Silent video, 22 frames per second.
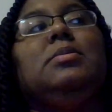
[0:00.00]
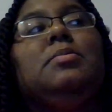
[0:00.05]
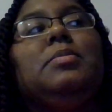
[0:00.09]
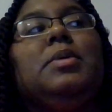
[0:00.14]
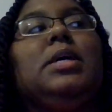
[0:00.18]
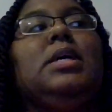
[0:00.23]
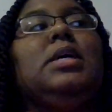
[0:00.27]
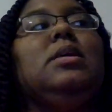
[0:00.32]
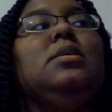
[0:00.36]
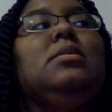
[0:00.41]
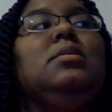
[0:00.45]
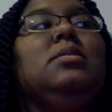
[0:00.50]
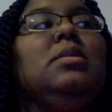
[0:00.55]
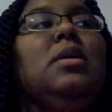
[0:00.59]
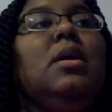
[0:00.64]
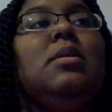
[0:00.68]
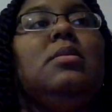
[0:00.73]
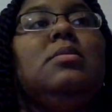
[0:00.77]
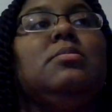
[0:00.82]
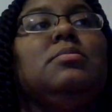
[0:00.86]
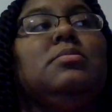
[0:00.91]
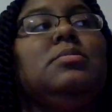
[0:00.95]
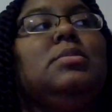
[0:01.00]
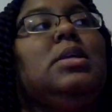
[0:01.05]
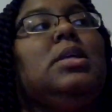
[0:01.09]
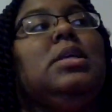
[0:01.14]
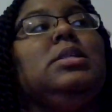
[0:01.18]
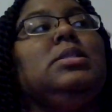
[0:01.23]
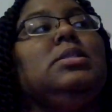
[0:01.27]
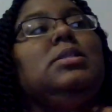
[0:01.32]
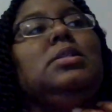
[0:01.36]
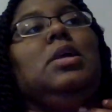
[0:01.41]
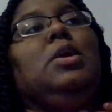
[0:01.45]
but, you know,
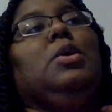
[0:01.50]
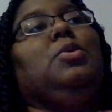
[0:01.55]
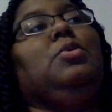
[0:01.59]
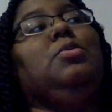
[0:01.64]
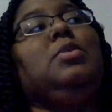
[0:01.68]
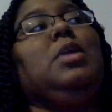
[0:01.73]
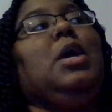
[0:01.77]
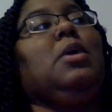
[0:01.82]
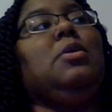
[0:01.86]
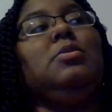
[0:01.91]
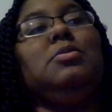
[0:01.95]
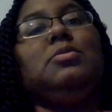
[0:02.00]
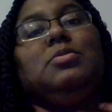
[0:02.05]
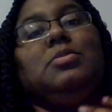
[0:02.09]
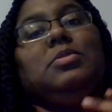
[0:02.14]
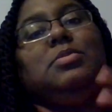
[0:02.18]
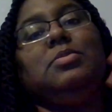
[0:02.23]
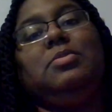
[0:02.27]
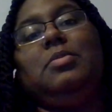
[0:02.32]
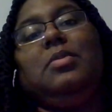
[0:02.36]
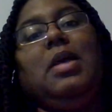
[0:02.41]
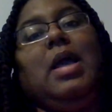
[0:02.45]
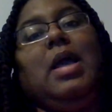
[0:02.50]
who knows?